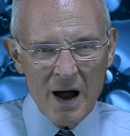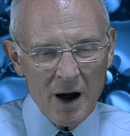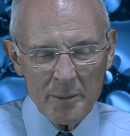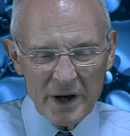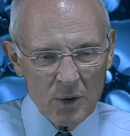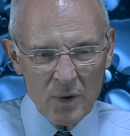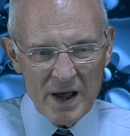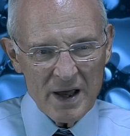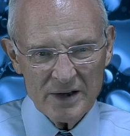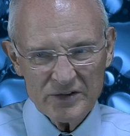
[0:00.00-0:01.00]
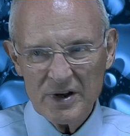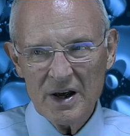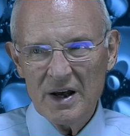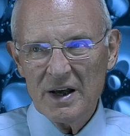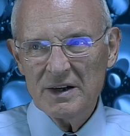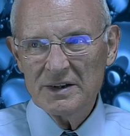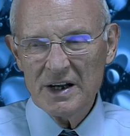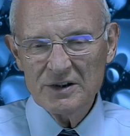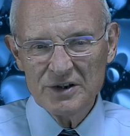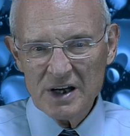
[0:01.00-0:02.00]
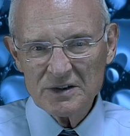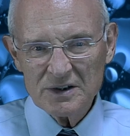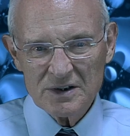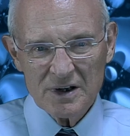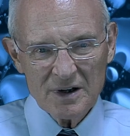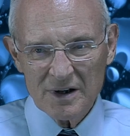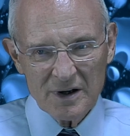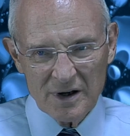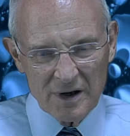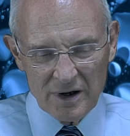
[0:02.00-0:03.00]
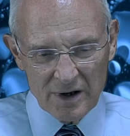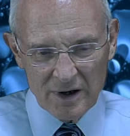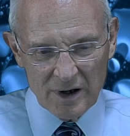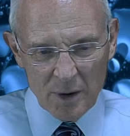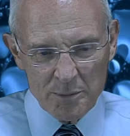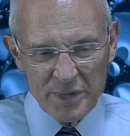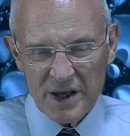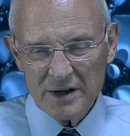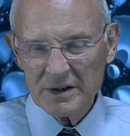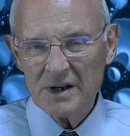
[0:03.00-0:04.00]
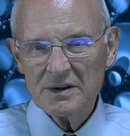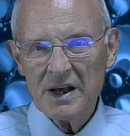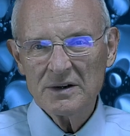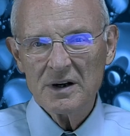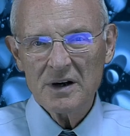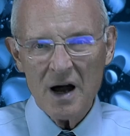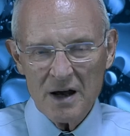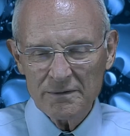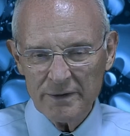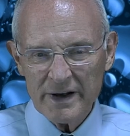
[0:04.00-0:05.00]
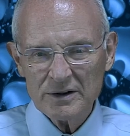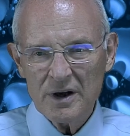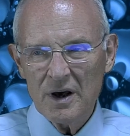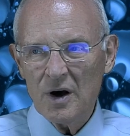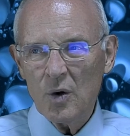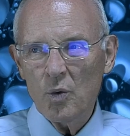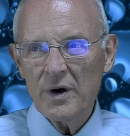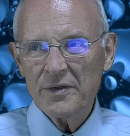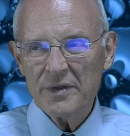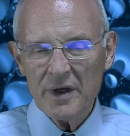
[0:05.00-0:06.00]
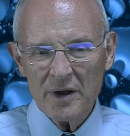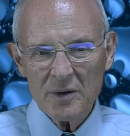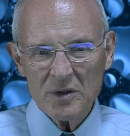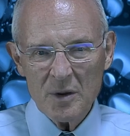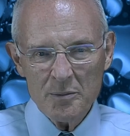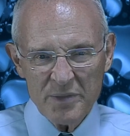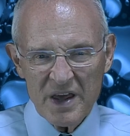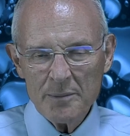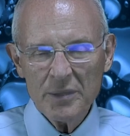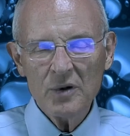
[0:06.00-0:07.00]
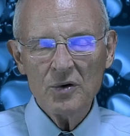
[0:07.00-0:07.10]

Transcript: many ways did Jesus compete and conflict with the people